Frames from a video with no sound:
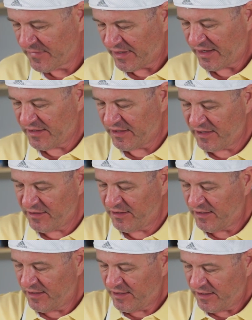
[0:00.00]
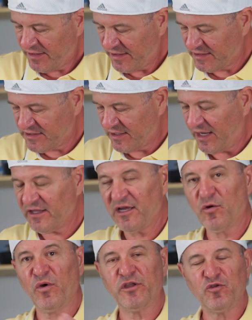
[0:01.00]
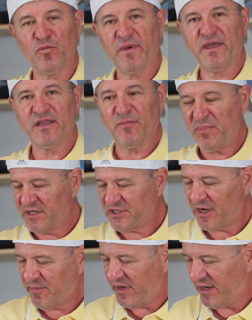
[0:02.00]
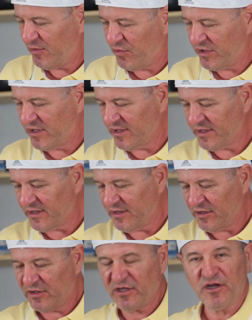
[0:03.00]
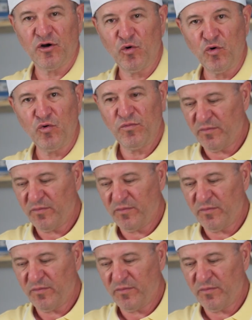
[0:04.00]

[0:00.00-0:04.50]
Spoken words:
And then it's another way to make the bechamel with the roux.